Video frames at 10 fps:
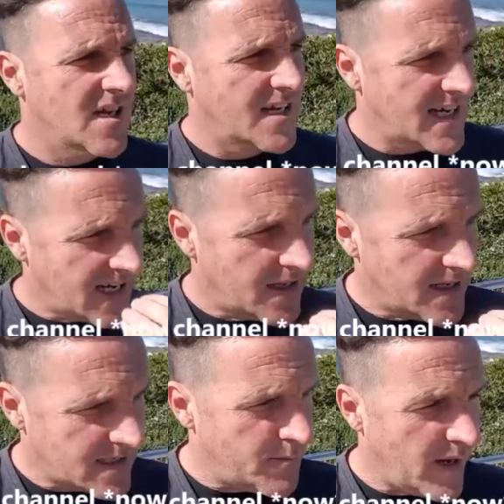and getting
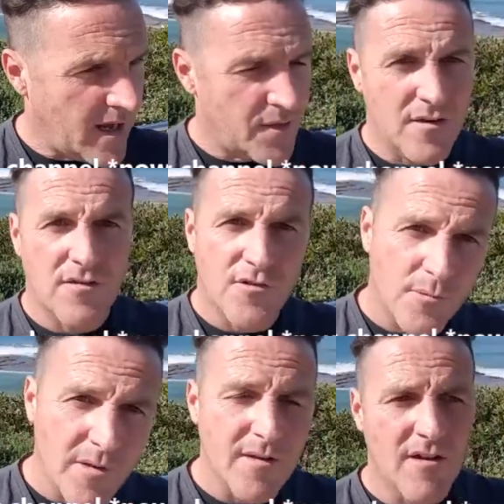things in her mouth and
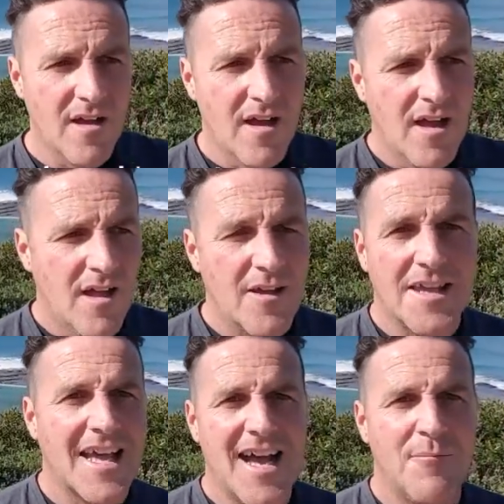dropping them off. Like,
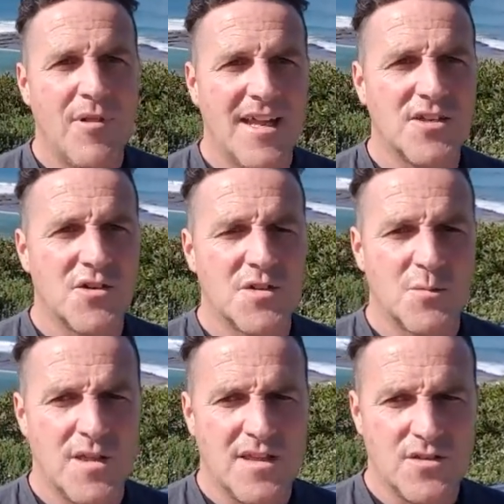you can't play dogs
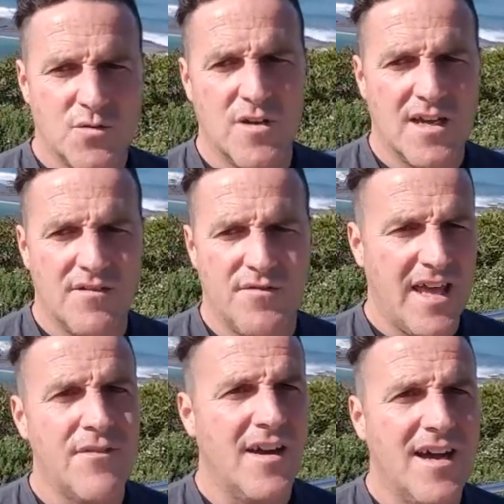with the daughter
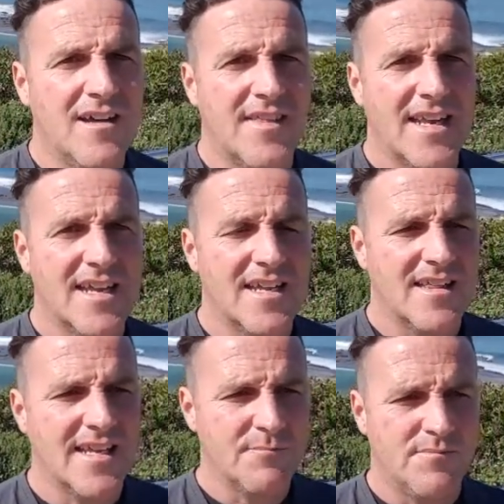forever. They
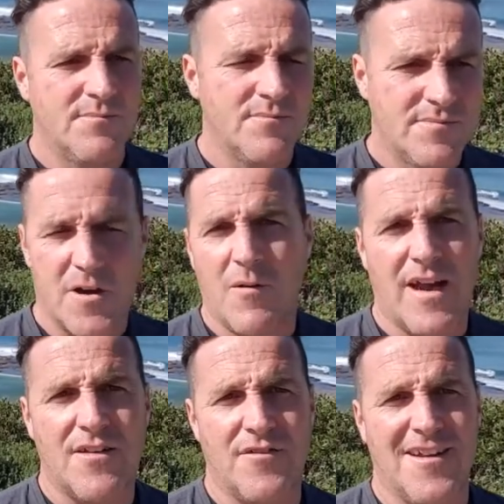go
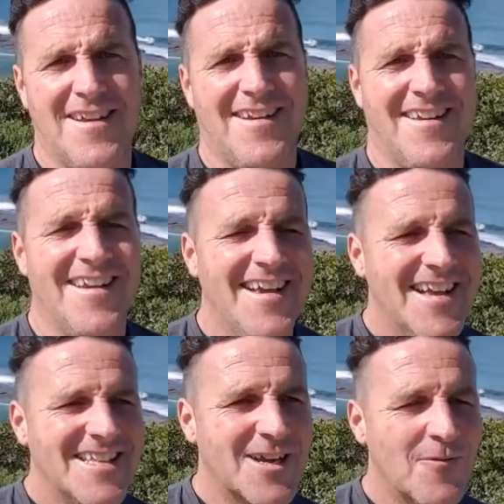out of it.
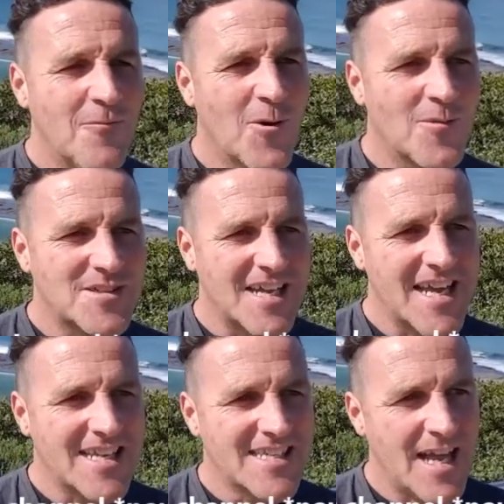So what I'm
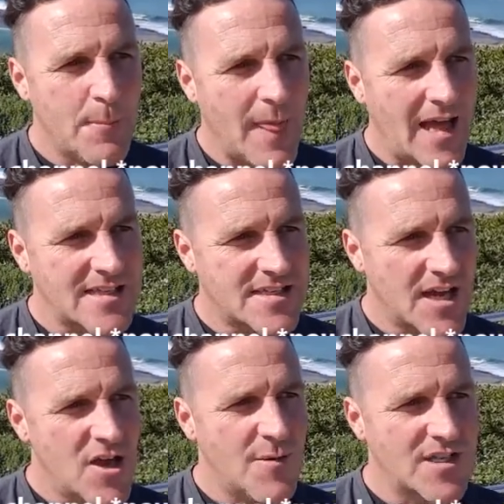saying is,
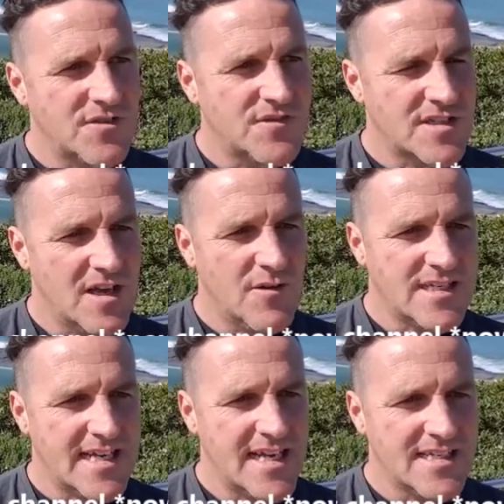so much of slowing
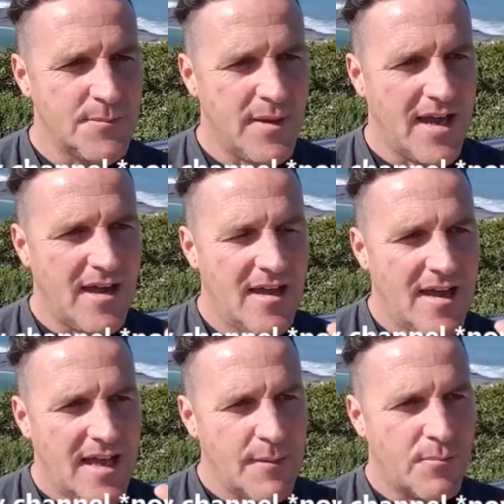down is about
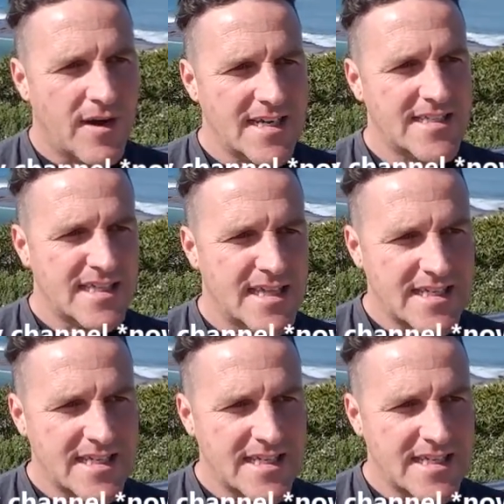embracing